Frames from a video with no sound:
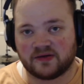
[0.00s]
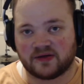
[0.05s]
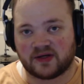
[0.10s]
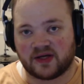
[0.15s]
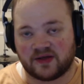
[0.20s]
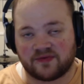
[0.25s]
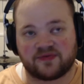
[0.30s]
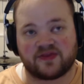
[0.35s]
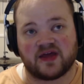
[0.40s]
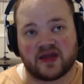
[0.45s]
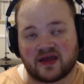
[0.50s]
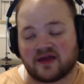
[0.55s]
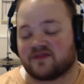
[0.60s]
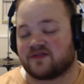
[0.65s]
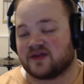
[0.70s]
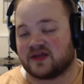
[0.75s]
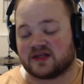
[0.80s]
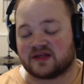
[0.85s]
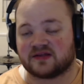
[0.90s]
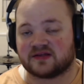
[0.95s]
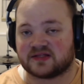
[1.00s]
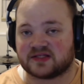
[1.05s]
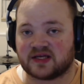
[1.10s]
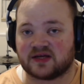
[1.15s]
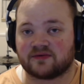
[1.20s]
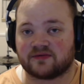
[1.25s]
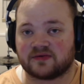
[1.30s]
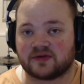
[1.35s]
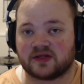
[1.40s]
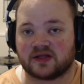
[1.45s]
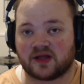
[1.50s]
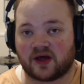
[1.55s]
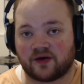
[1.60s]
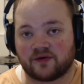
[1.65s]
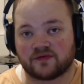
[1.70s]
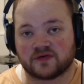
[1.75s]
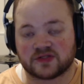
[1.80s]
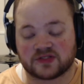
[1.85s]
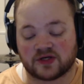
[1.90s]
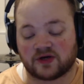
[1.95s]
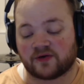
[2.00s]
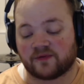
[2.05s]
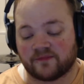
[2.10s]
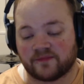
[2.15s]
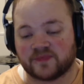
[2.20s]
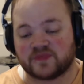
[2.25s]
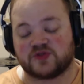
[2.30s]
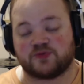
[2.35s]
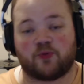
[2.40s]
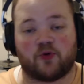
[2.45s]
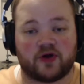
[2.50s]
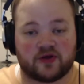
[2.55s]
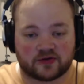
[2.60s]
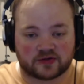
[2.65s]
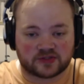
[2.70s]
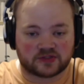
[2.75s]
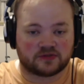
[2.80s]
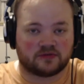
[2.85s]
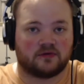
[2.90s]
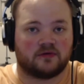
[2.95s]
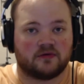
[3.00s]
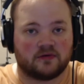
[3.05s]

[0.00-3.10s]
I think, at the end of the day, really love. So, spoilers.